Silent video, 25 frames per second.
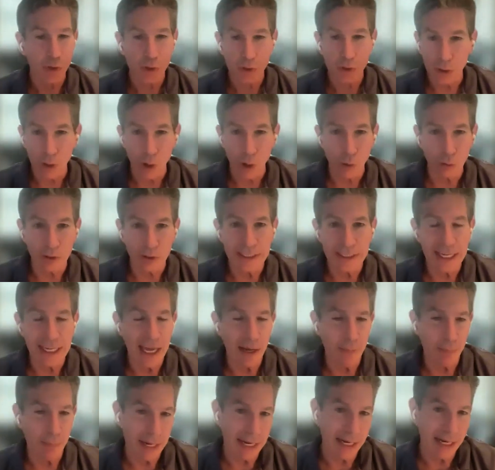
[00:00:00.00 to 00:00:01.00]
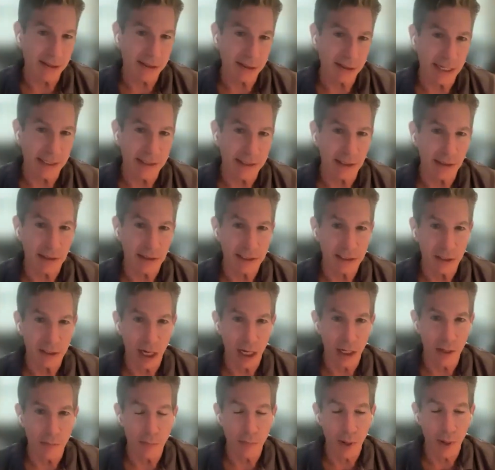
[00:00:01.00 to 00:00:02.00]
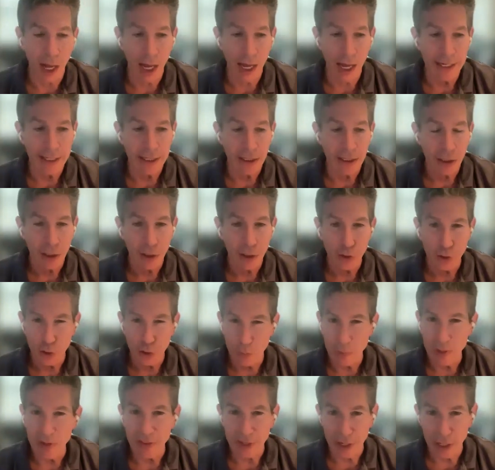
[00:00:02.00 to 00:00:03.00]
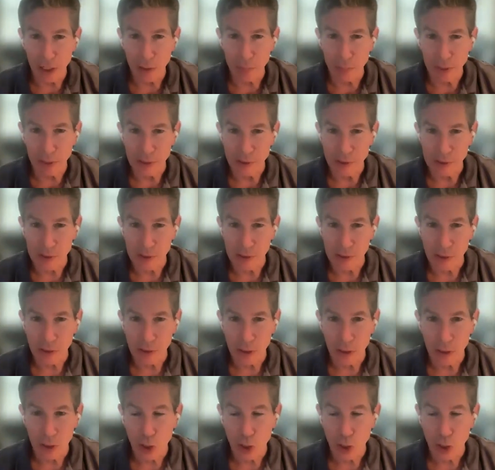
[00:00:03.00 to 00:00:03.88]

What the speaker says: slowly and painstakingly done by human therapists